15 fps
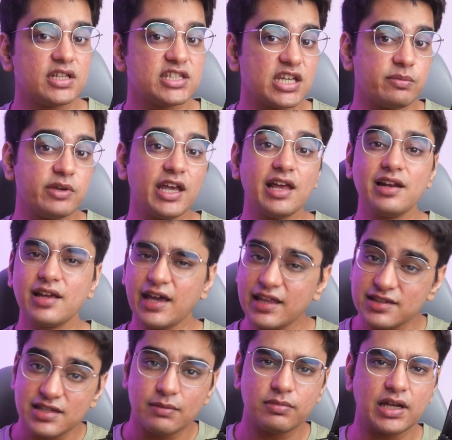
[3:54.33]
JBL can
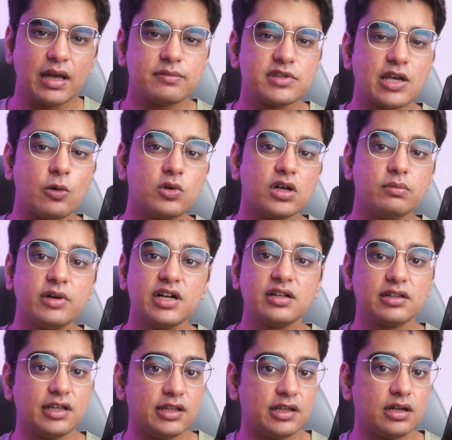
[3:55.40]
sometimes sound a bit
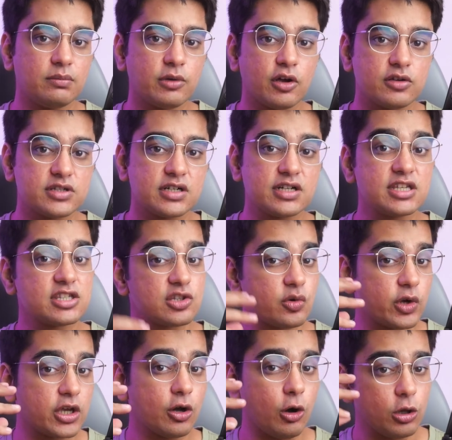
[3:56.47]
cleaner because it is
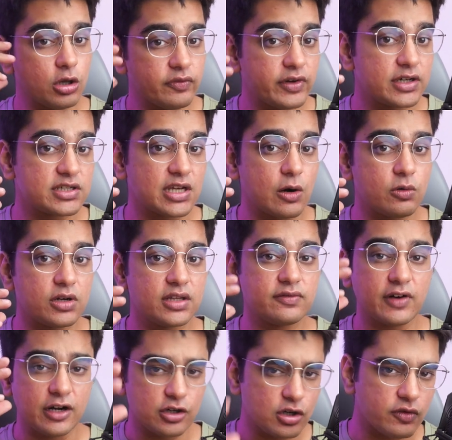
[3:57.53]
throwing all of its sound in
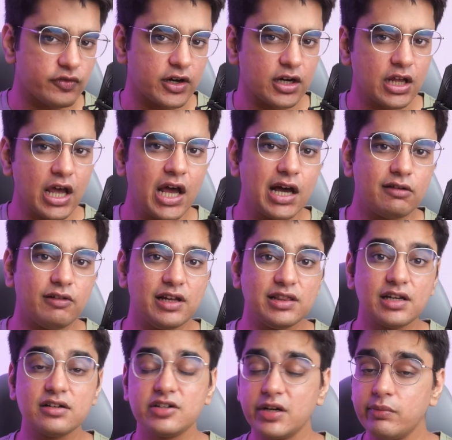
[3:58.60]
front of it, while
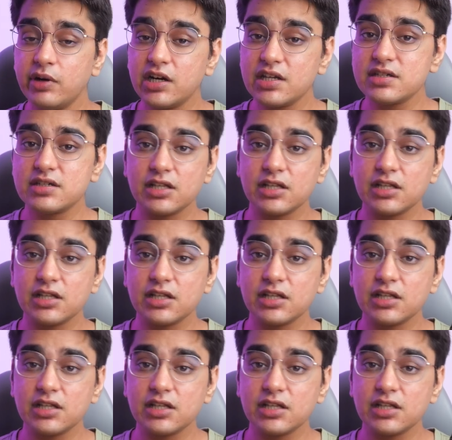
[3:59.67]
the Tribit is